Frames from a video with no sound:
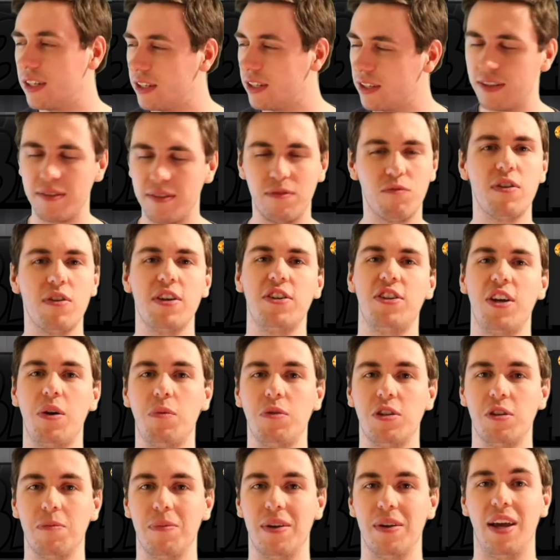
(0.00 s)
Reach out
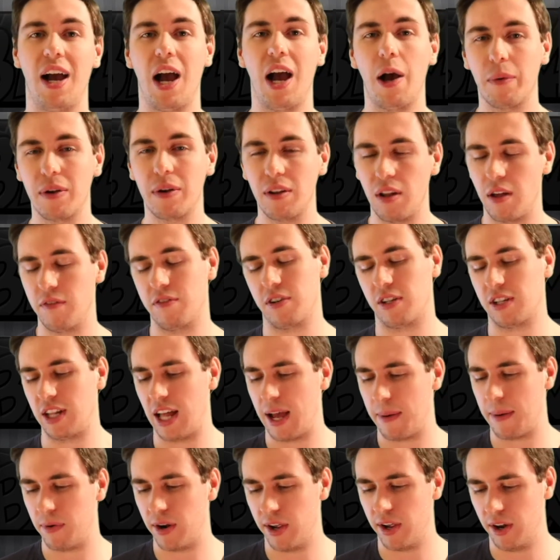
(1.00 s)
to me. I would love to
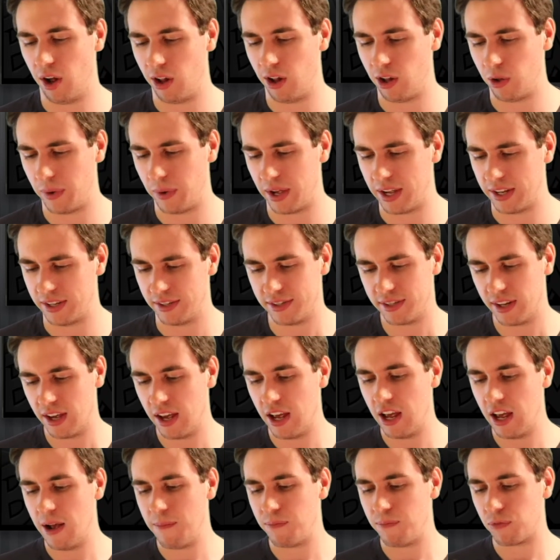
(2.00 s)
collaborate, always.
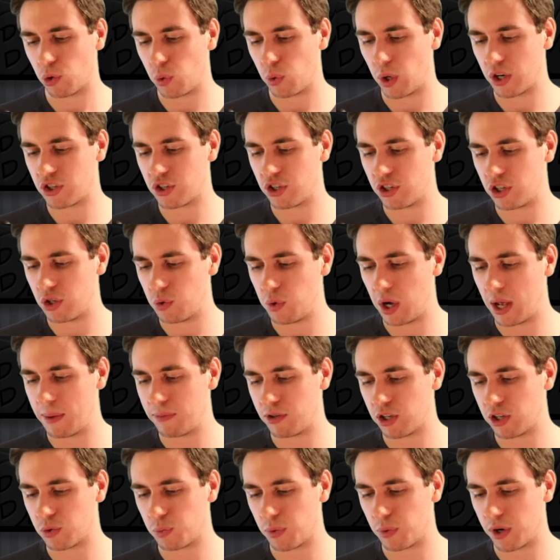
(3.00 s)
Question two, I am
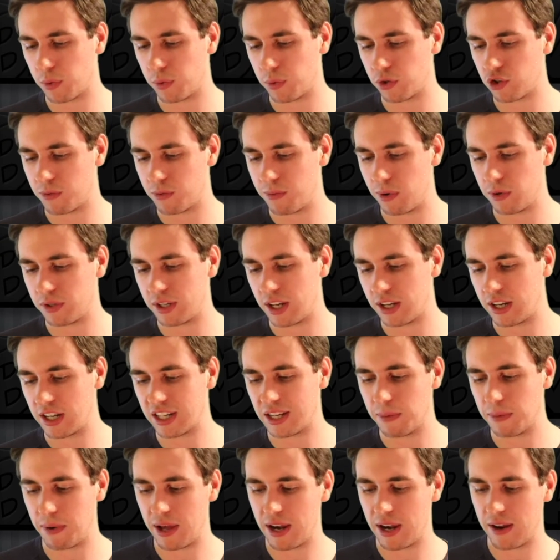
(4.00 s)
just wondering what your most
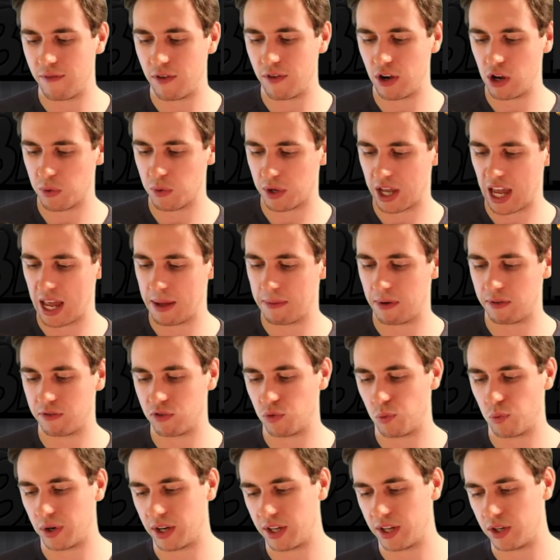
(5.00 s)
anticipated video game of
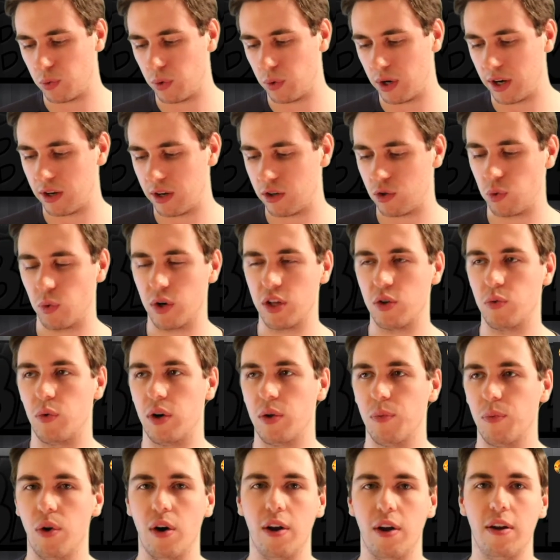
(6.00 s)
2020 or
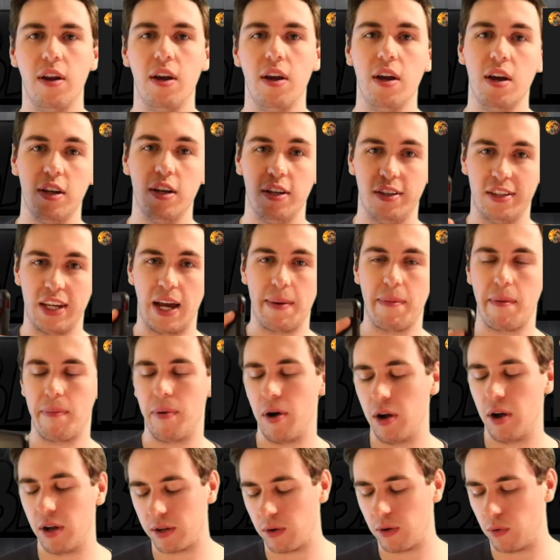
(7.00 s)
2021.
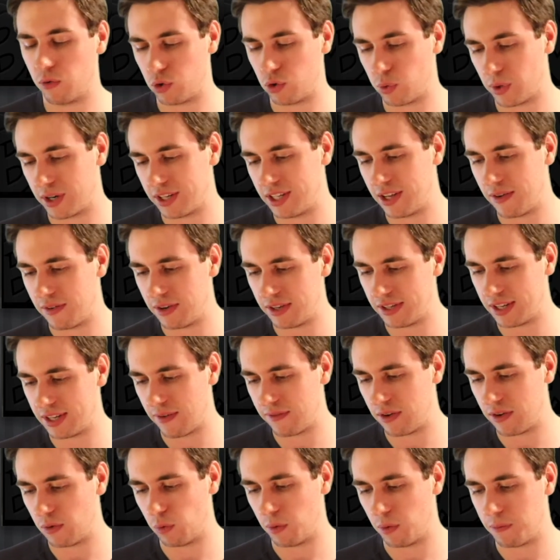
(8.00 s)
Cyberpunk
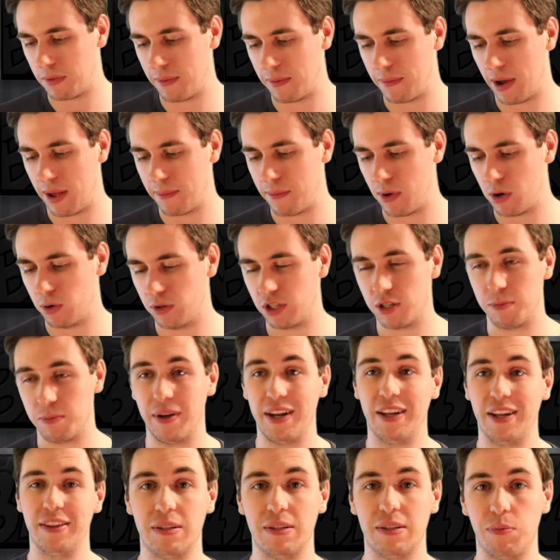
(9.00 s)
2077 would be my most, but
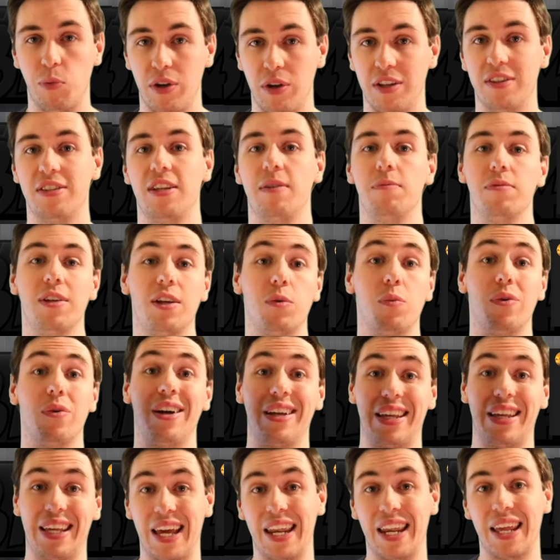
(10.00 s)
at this it seems like we're not
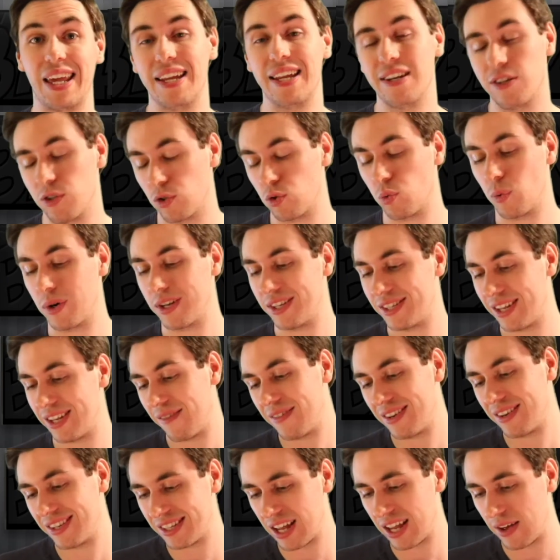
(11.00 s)
getting it until
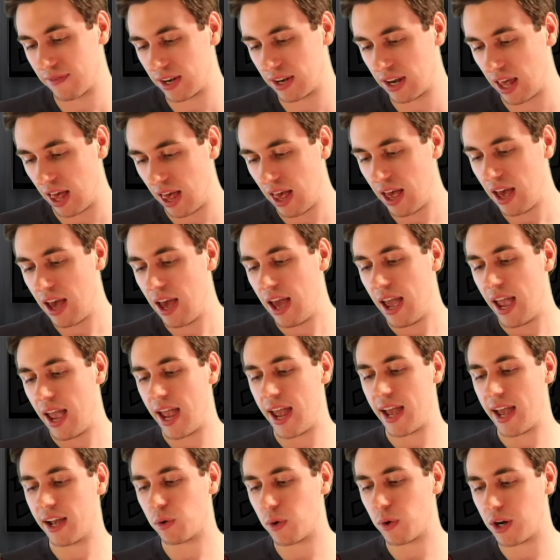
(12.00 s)
2077.
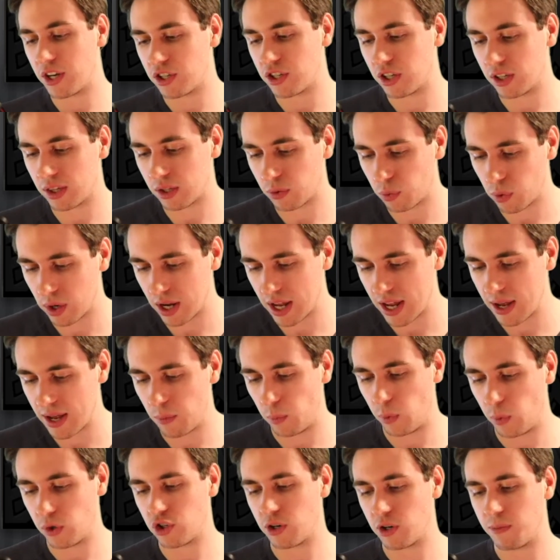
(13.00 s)
And question three,
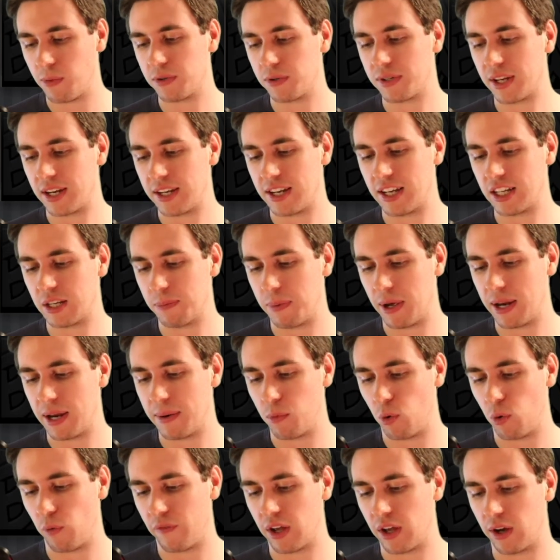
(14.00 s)
what's your most anticipated
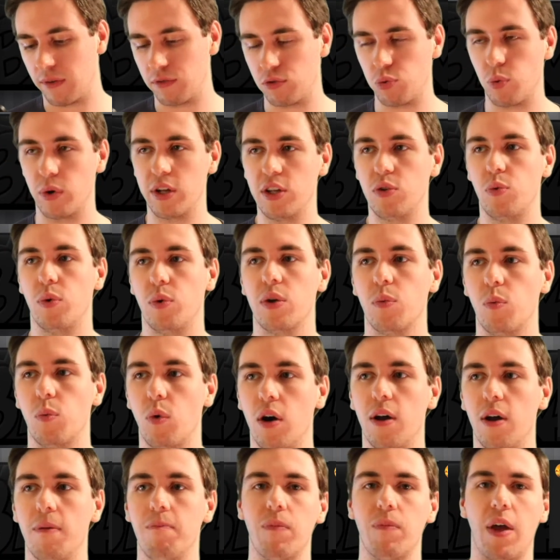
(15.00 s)
movie of
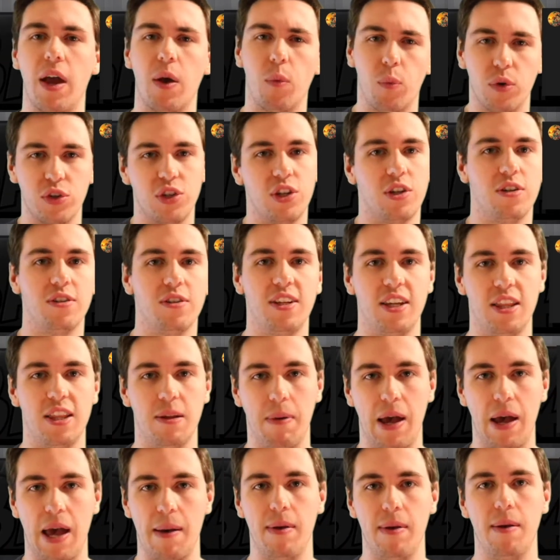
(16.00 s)
2021? I wish I could say The
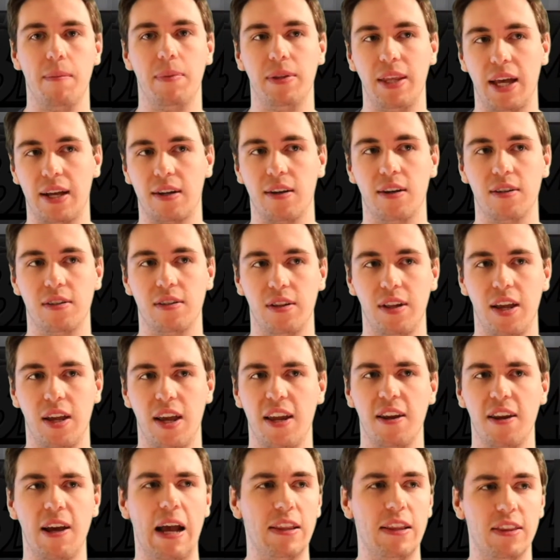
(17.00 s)
Batman, but that got
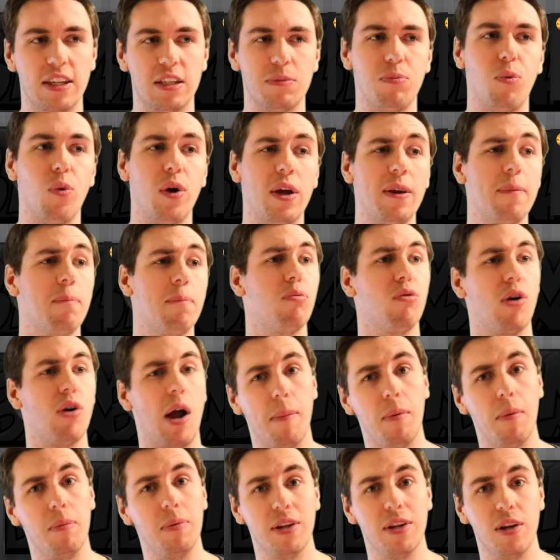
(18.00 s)
delayed. At this point,
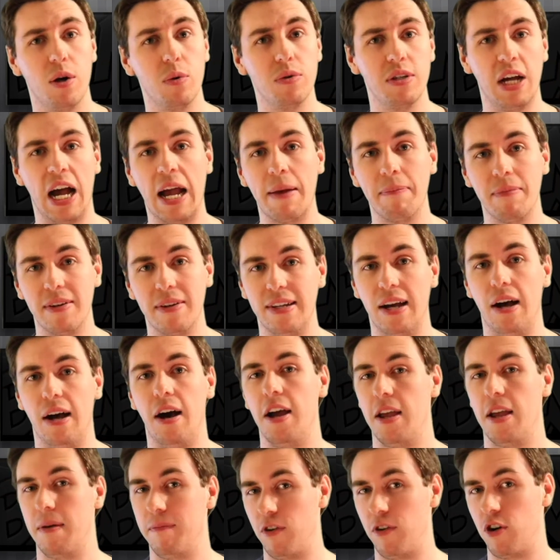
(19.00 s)
probably No Time to Die.
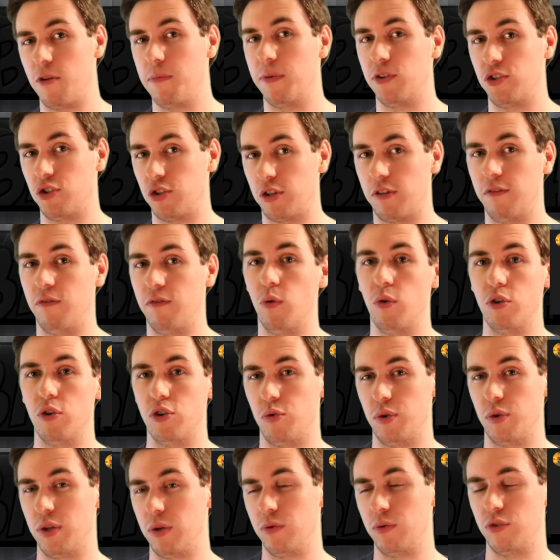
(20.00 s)
I'm very much looking forward to.
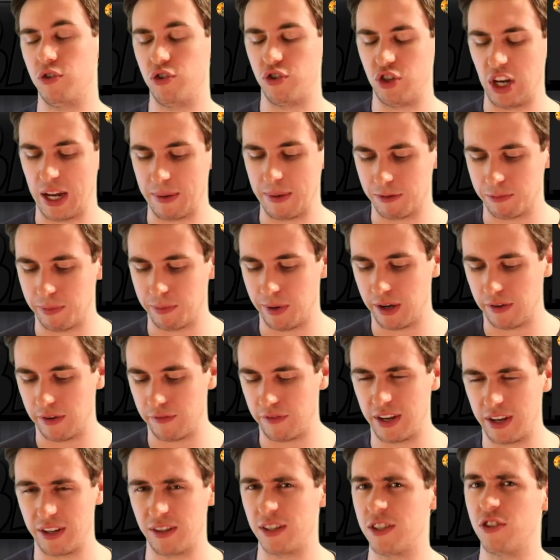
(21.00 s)
Huge James Bond fan,
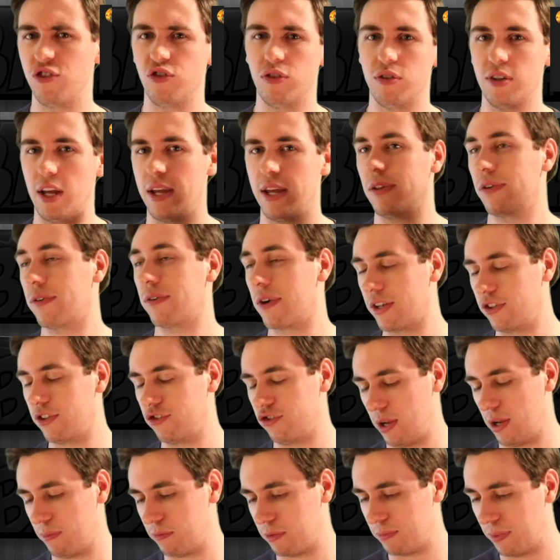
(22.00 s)
at least Daniel Craig's
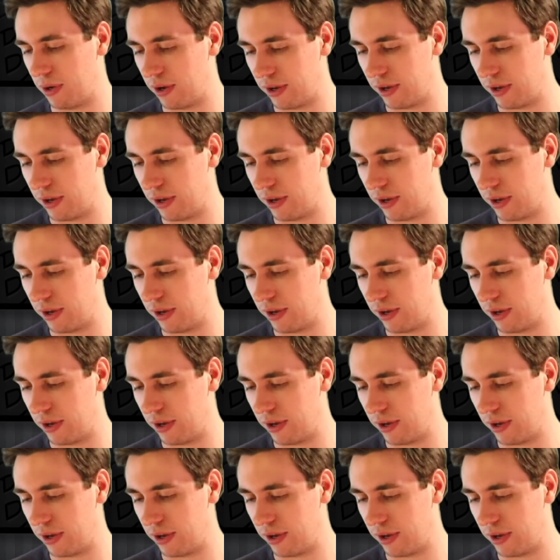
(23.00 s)
James Bond.